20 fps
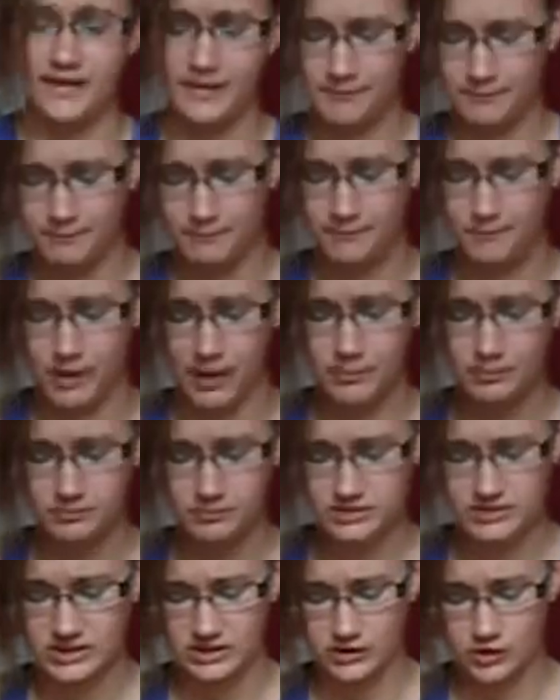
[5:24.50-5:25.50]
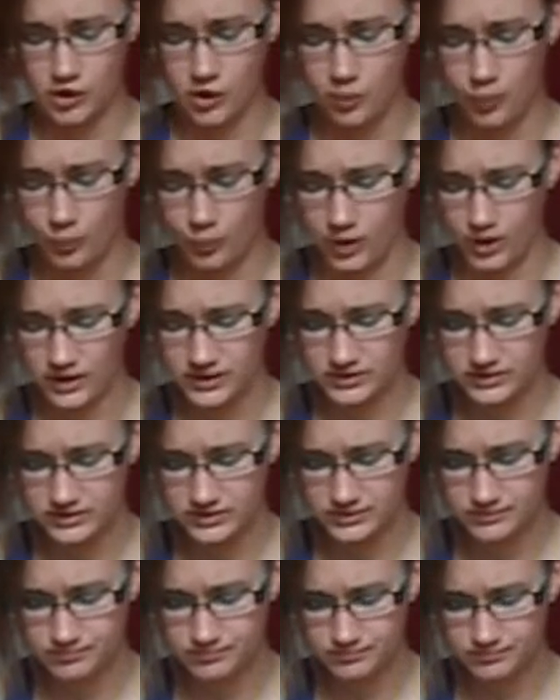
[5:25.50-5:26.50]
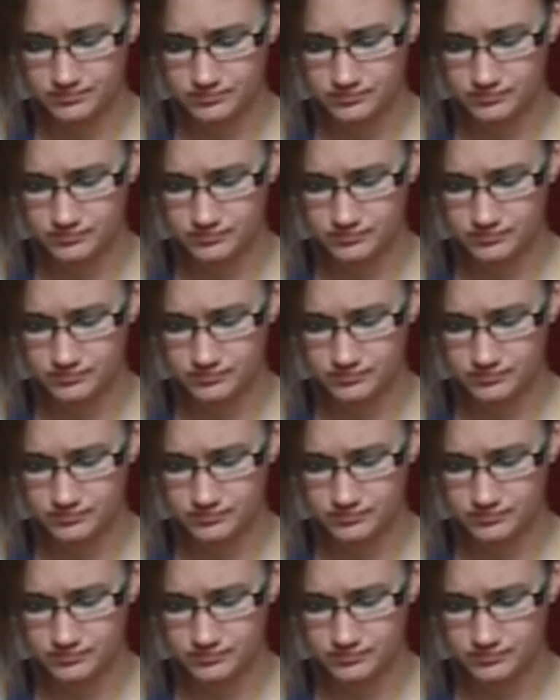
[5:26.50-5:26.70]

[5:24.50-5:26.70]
like bumps that you don't want